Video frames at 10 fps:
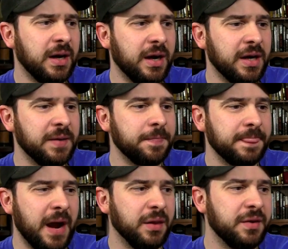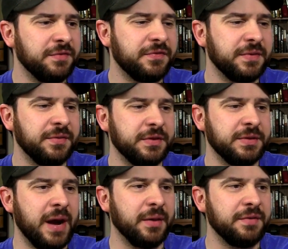Uh, I love
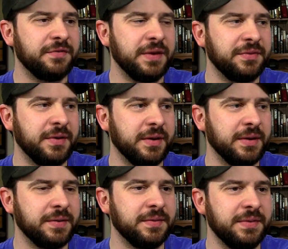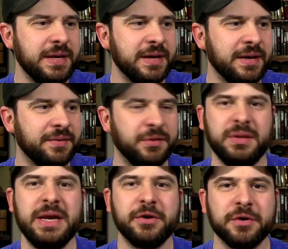the I love that the the uh, the
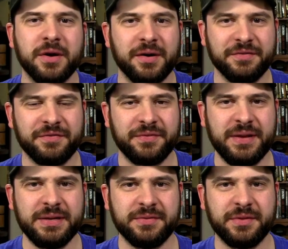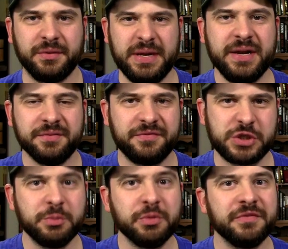leader of the the League of
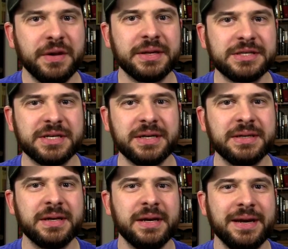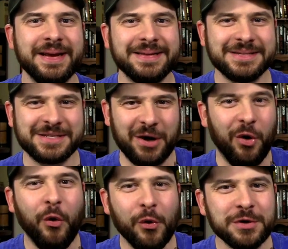Supervillains in it is a
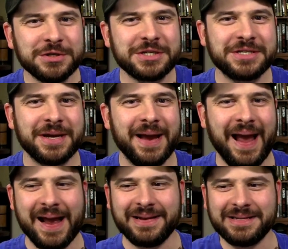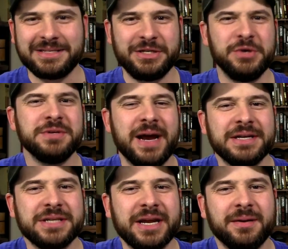horse, and it's you and
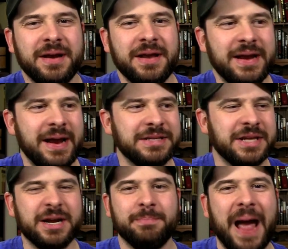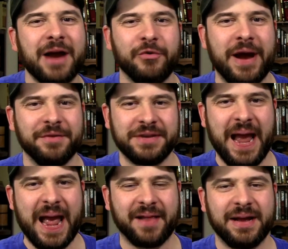it's like a it's like a background
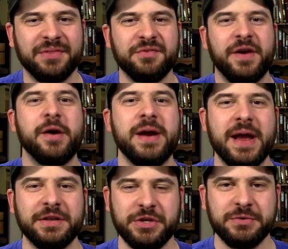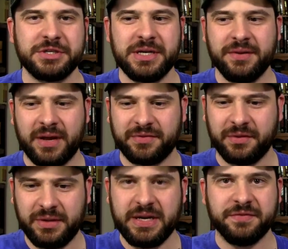gag. Like at the very end, you see like the
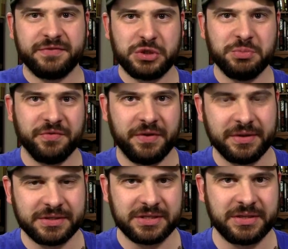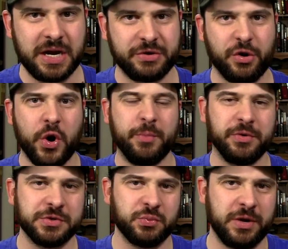League of Supervillains that Doctor
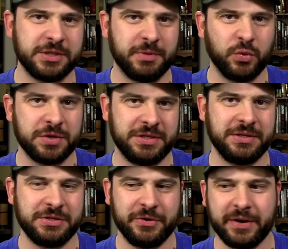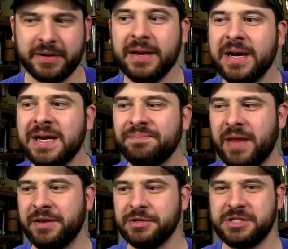Horrible has, has been wanting to join,
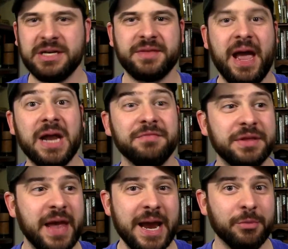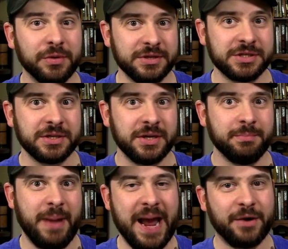and you see at the head of the table is
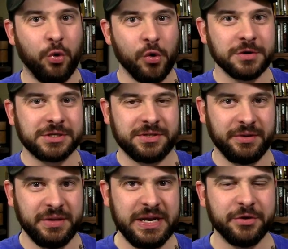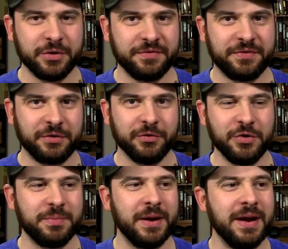Bad Horse, the leader of the
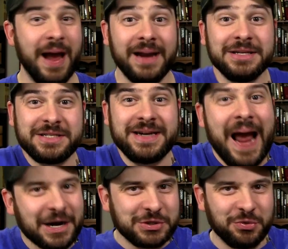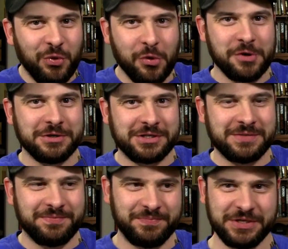group, and it's an actual
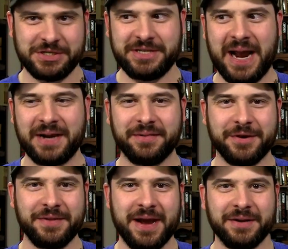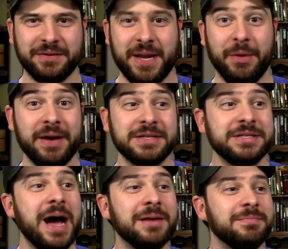horse just standing there at the head of the table, and it's
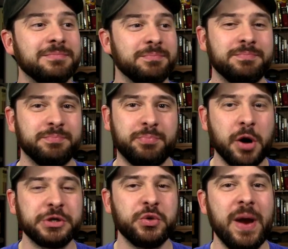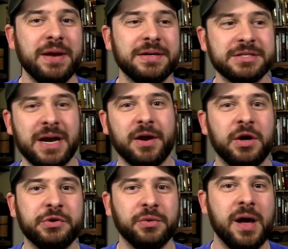not punctuated it's not
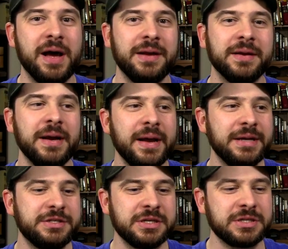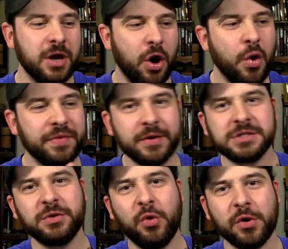underlined it's just oh and
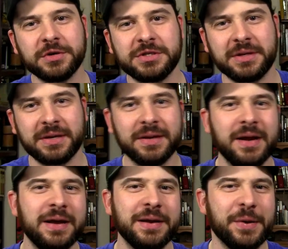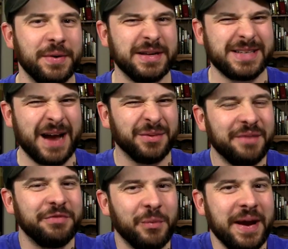there's the horse and then you know it's i
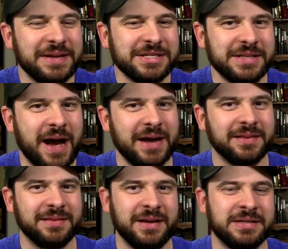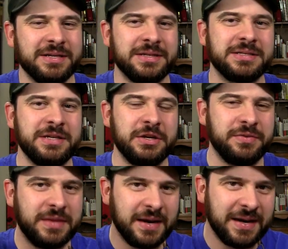love the way it's not it's it's you,
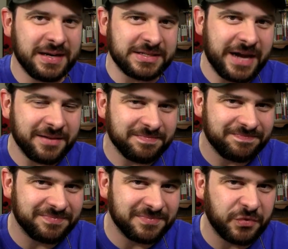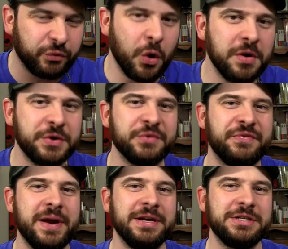it's not thrown in your
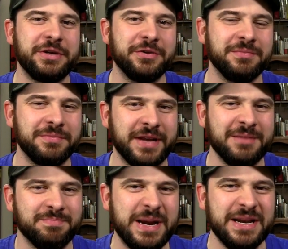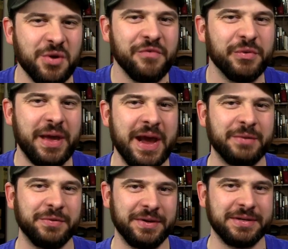face. You don't get beaten over the
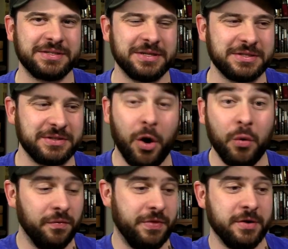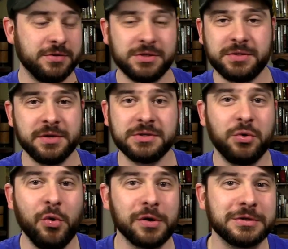head with it. It's just, oh, there's there's a
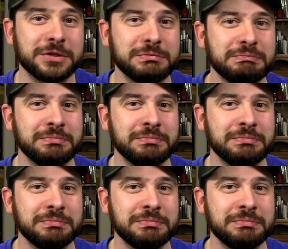horse.